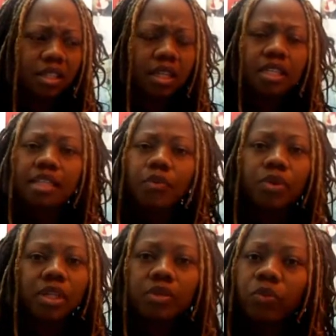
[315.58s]
because I
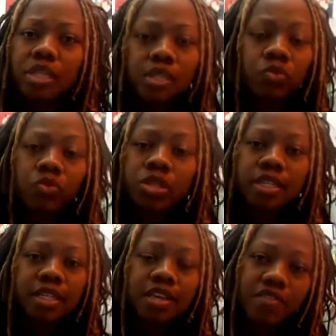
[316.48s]
really wasn't
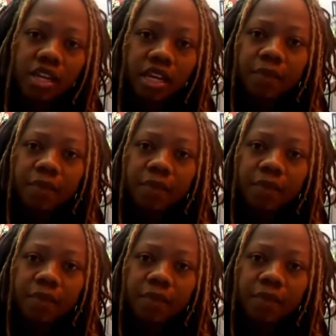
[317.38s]
receiving it.